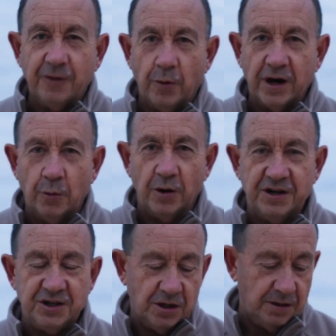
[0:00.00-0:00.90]
for what I want
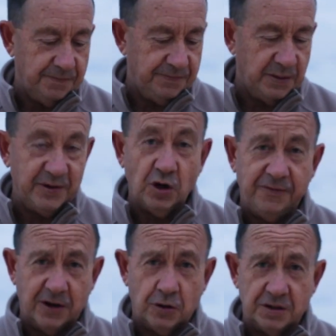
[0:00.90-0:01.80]
to do. It'd be good
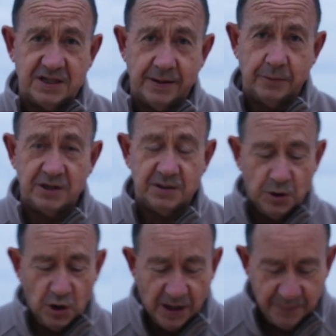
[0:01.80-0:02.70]
if I caught some that was
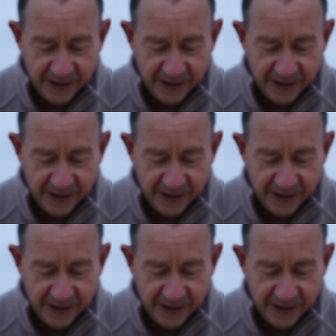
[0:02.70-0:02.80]
smaller,